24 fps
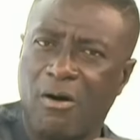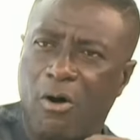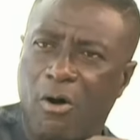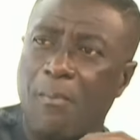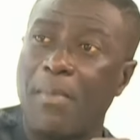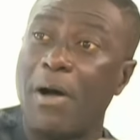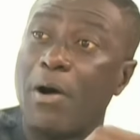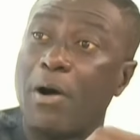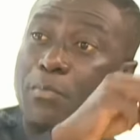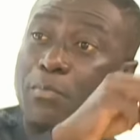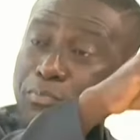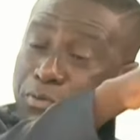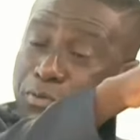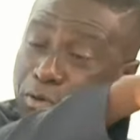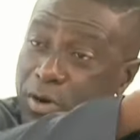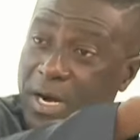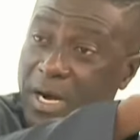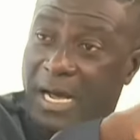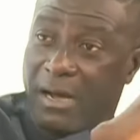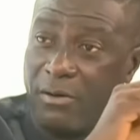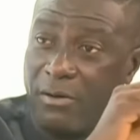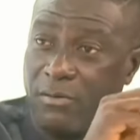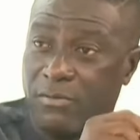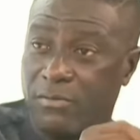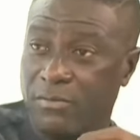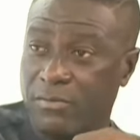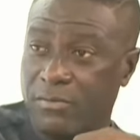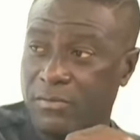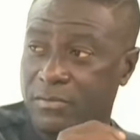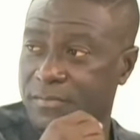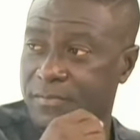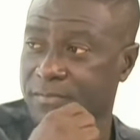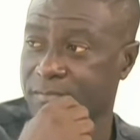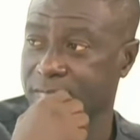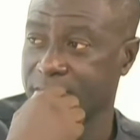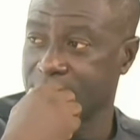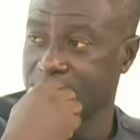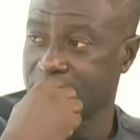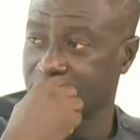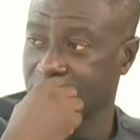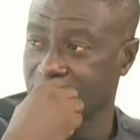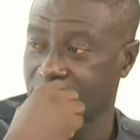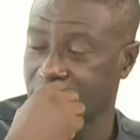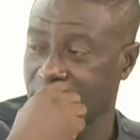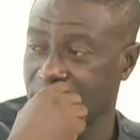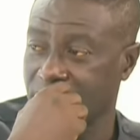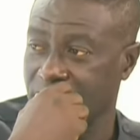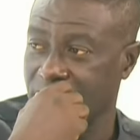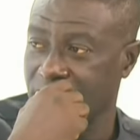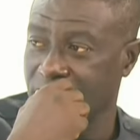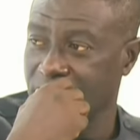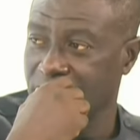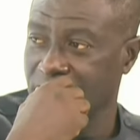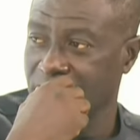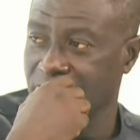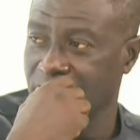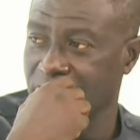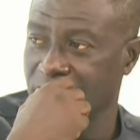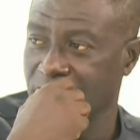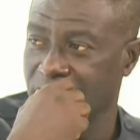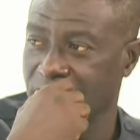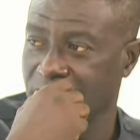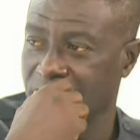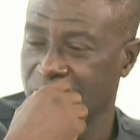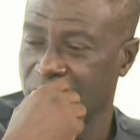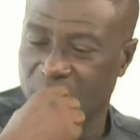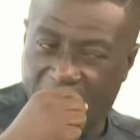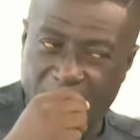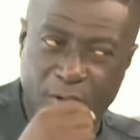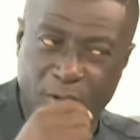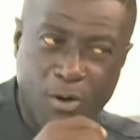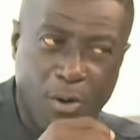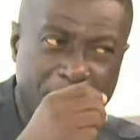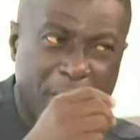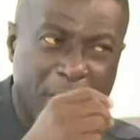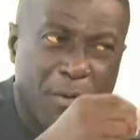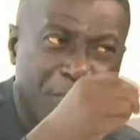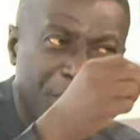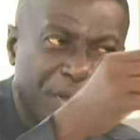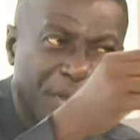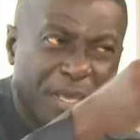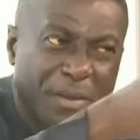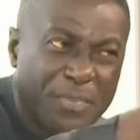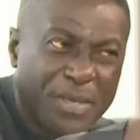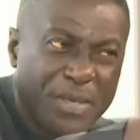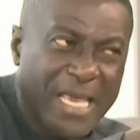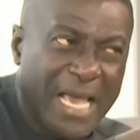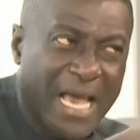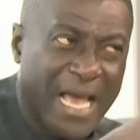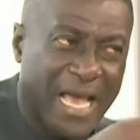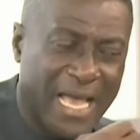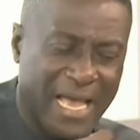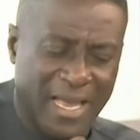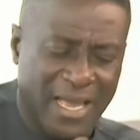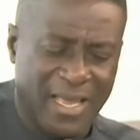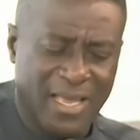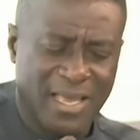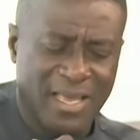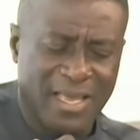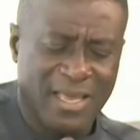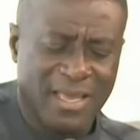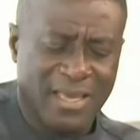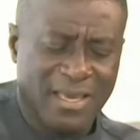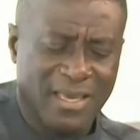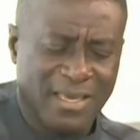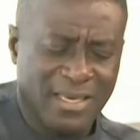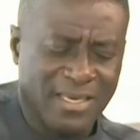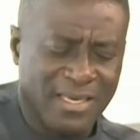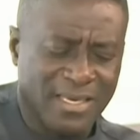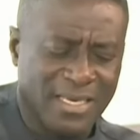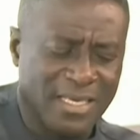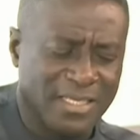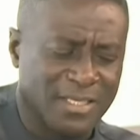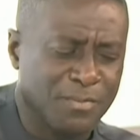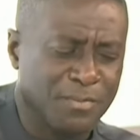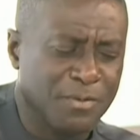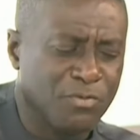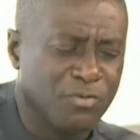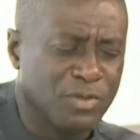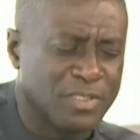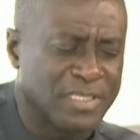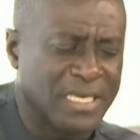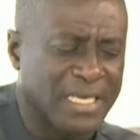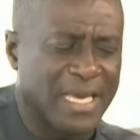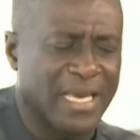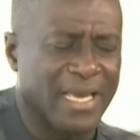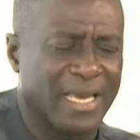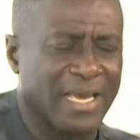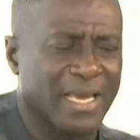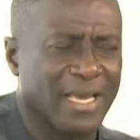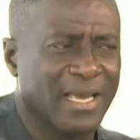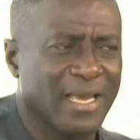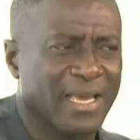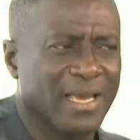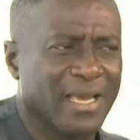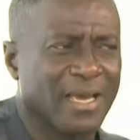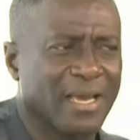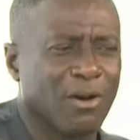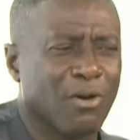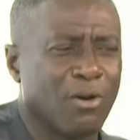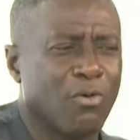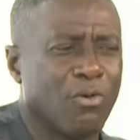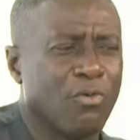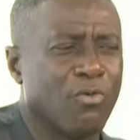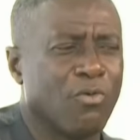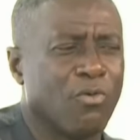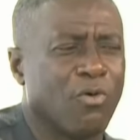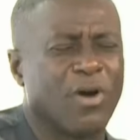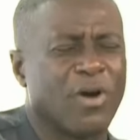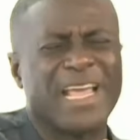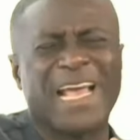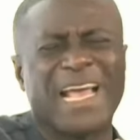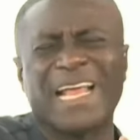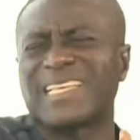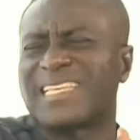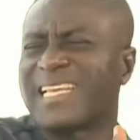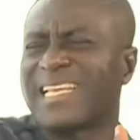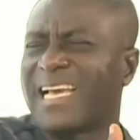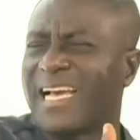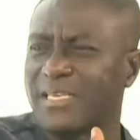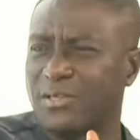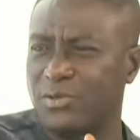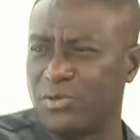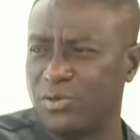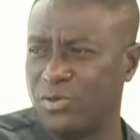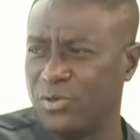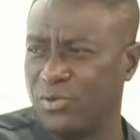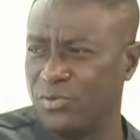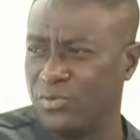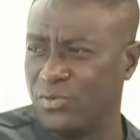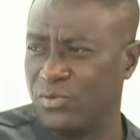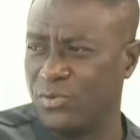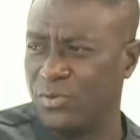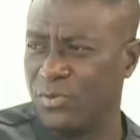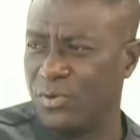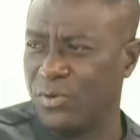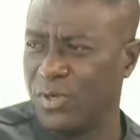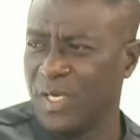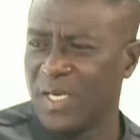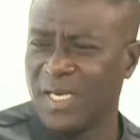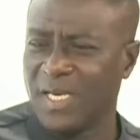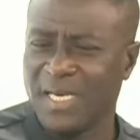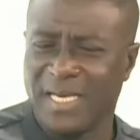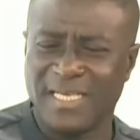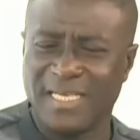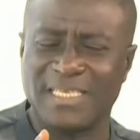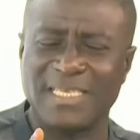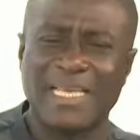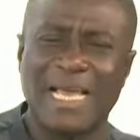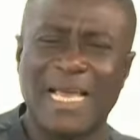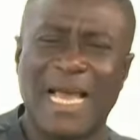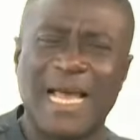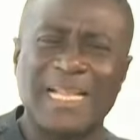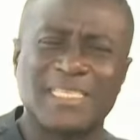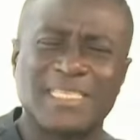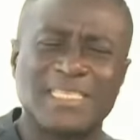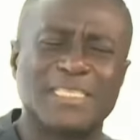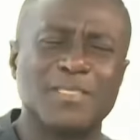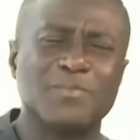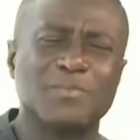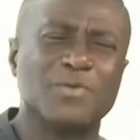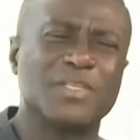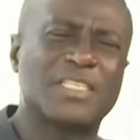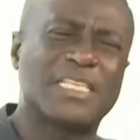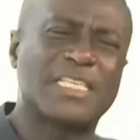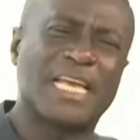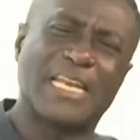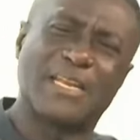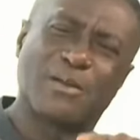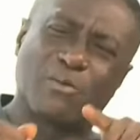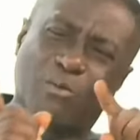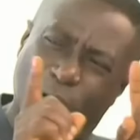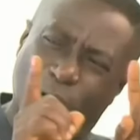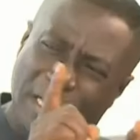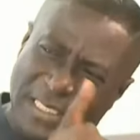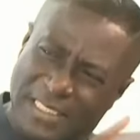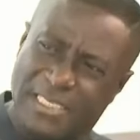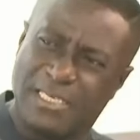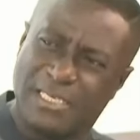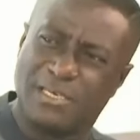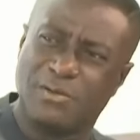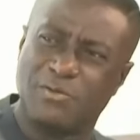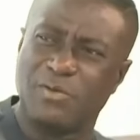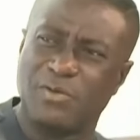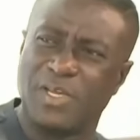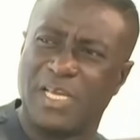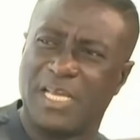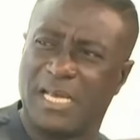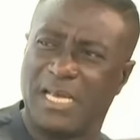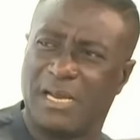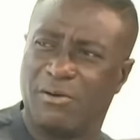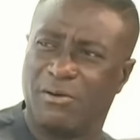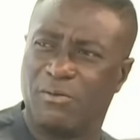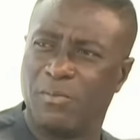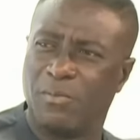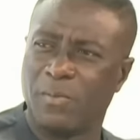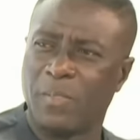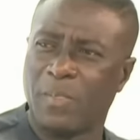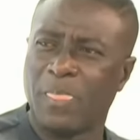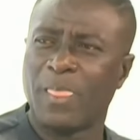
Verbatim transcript: Oma pronoun. And Oma Bibia, you tell me who say, oh, or you attached to you. And the attitude we send a question we here no.